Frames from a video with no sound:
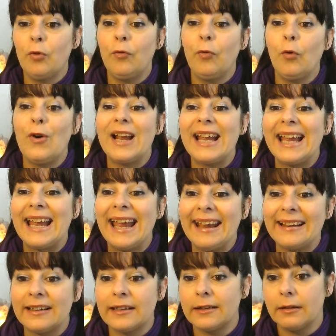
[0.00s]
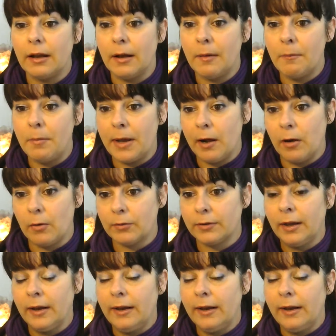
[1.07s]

forget about